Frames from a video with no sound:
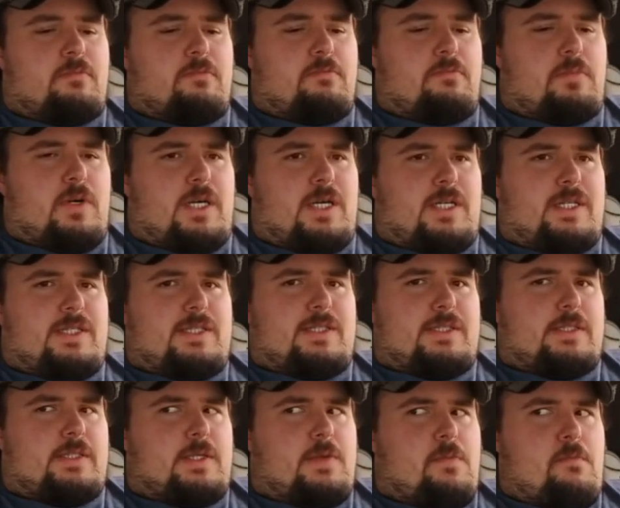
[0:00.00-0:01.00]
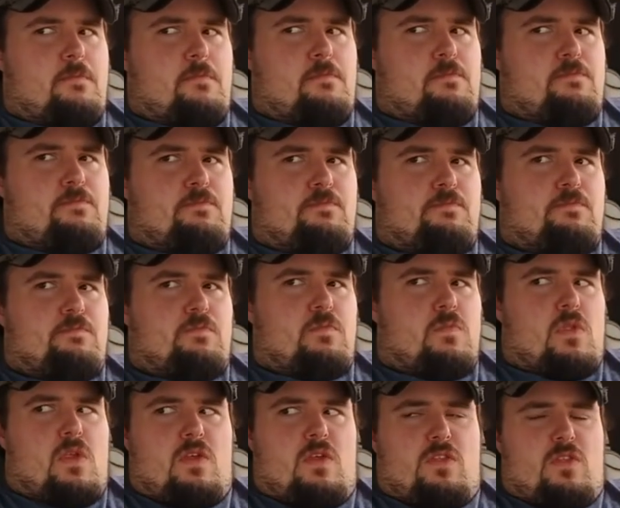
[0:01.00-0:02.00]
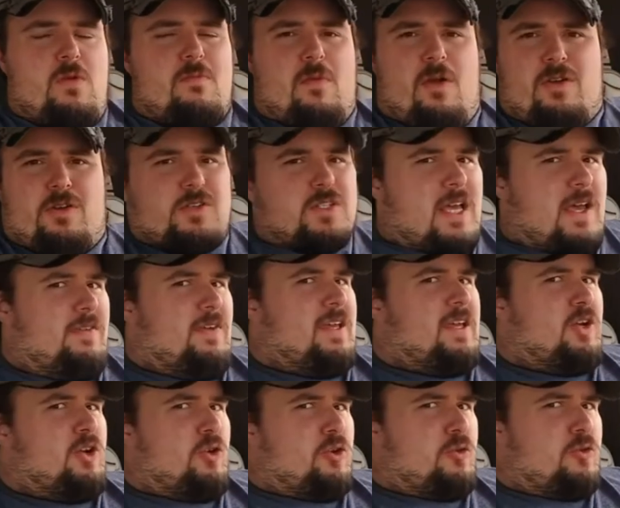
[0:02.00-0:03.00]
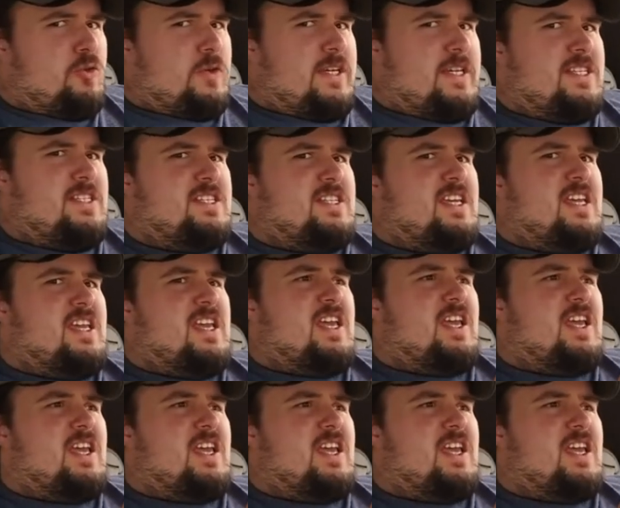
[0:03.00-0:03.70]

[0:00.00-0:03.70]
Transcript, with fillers: But their burgers have increased